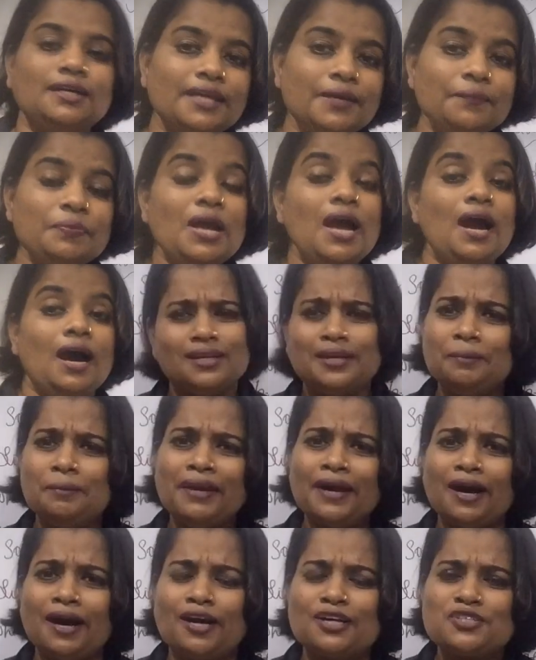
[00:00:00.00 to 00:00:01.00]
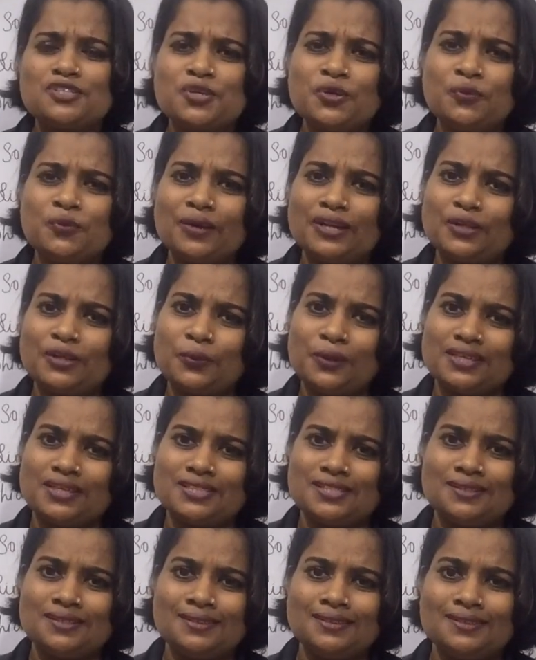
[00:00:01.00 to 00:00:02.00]
Okay, let me ask you one
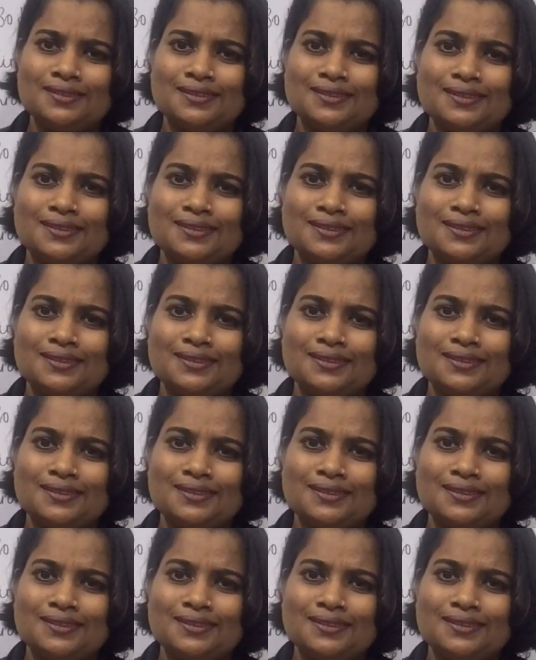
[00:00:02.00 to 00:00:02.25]
question.